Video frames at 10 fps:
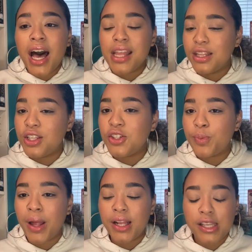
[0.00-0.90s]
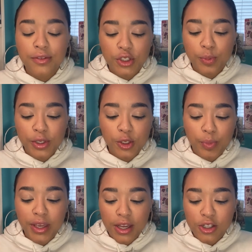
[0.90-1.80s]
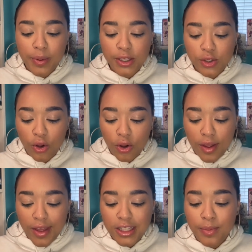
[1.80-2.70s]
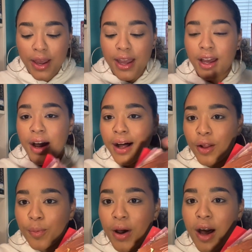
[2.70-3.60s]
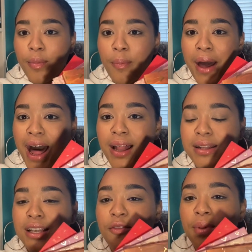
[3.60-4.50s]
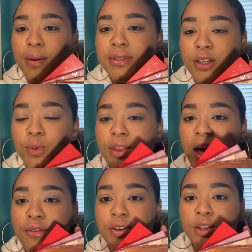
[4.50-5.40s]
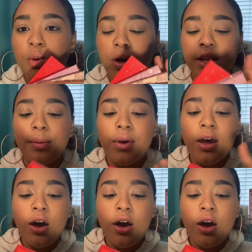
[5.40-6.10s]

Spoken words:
These palettes have just been speaking to my soul, and that's my ColourPop palettes. I've been obsessed with every single one of them.